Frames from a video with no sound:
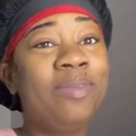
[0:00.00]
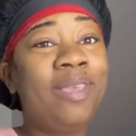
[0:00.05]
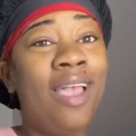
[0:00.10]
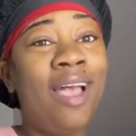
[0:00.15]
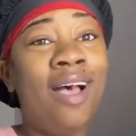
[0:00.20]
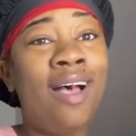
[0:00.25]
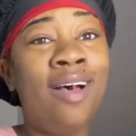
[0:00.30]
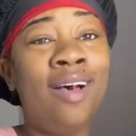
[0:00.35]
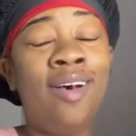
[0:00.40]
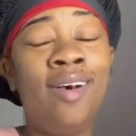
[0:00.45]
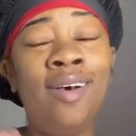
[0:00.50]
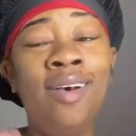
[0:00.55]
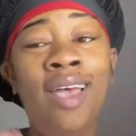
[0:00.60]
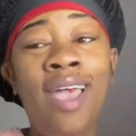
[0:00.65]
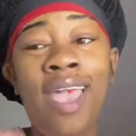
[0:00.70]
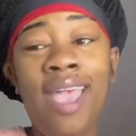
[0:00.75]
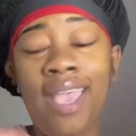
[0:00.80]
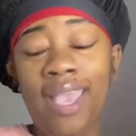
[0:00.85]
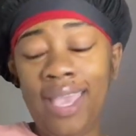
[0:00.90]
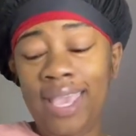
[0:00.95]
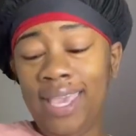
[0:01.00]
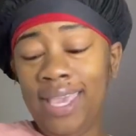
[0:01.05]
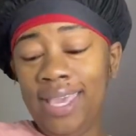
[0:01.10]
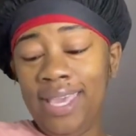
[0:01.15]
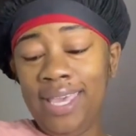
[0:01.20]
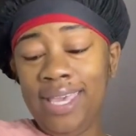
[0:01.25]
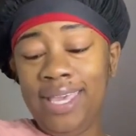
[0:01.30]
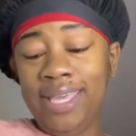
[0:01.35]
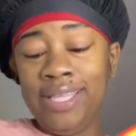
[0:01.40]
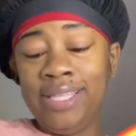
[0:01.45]
y'all? It
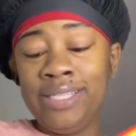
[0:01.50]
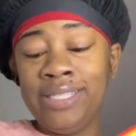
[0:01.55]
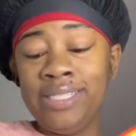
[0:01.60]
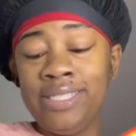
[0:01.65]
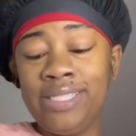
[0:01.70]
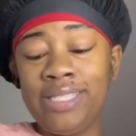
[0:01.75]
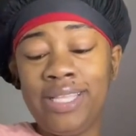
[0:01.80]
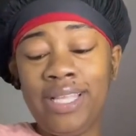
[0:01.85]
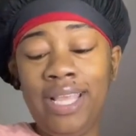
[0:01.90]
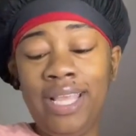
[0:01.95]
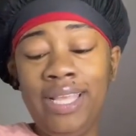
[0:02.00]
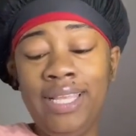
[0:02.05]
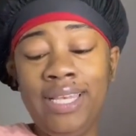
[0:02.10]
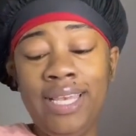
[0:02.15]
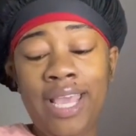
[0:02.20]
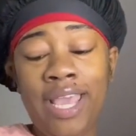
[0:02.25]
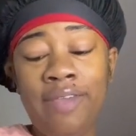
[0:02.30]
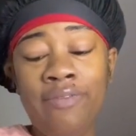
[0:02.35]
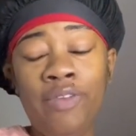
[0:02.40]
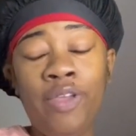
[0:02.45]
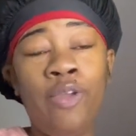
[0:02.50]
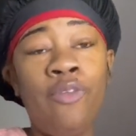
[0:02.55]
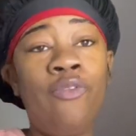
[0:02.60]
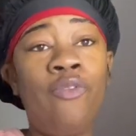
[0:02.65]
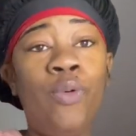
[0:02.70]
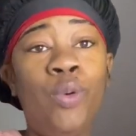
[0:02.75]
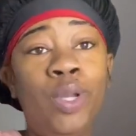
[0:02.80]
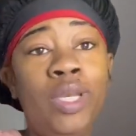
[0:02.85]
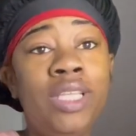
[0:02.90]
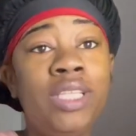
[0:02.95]
is
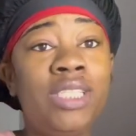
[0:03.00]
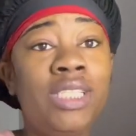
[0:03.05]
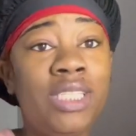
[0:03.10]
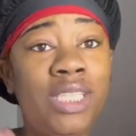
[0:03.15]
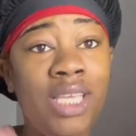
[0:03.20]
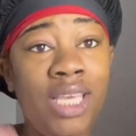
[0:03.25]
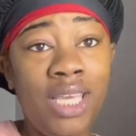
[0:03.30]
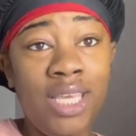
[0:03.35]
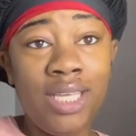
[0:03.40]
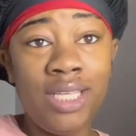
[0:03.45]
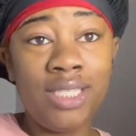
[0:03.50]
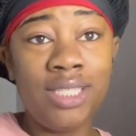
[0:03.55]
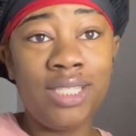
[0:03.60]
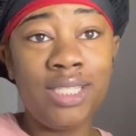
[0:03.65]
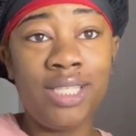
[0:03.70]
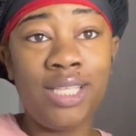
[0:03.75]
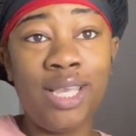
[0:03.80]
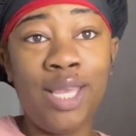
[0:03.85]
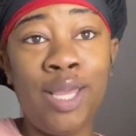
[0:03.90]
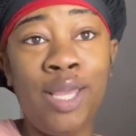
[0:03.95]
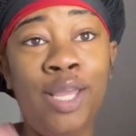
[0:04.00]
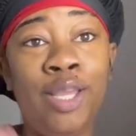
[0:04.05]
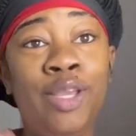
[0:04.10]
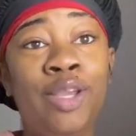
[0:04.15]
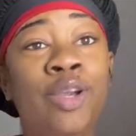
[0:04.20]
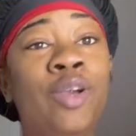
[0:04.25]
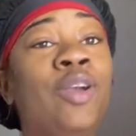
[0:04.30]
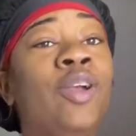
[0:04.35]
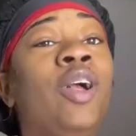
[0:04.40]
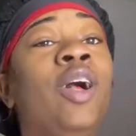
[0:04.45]
11:46 and
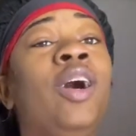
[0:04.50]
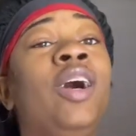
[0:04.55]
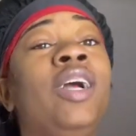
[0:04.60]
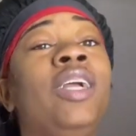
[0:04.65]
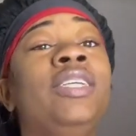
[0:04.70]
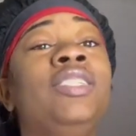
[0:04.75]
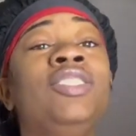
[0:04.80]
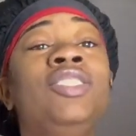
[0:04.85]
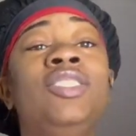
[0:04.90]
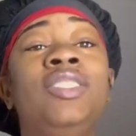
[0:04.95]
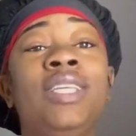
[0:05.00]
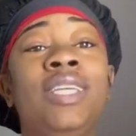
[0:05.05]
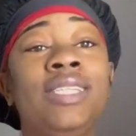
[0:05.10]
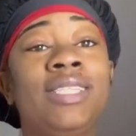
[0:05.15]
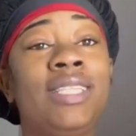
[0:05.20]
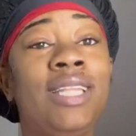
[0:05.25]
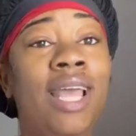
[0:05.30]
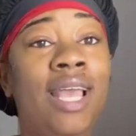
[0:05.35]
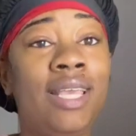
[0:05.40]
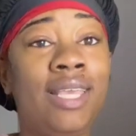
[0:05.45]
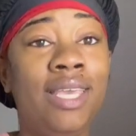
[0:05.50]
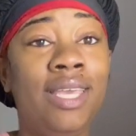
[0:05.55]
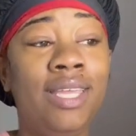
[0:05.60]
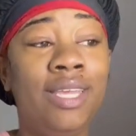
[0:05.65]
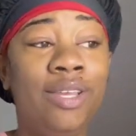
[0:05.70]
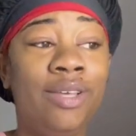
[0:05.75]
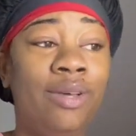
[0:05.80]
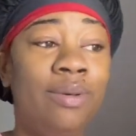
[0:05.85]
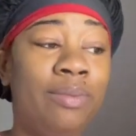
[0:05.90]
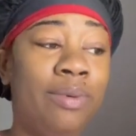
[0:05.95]
your girl is just not
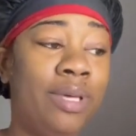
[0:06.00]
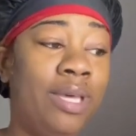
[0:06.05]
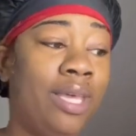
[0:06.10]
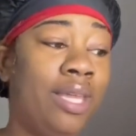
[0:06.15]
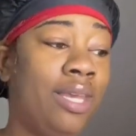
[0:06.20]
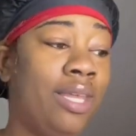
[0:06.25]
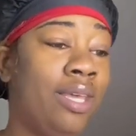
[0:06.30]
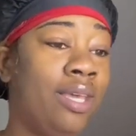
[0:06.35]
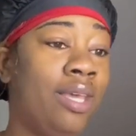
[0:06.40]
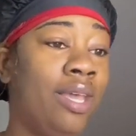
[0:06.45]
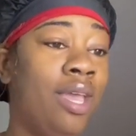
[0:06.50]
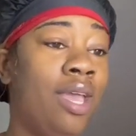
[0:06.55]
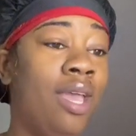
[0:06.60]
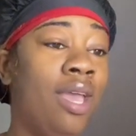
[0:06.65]
getting up, honey.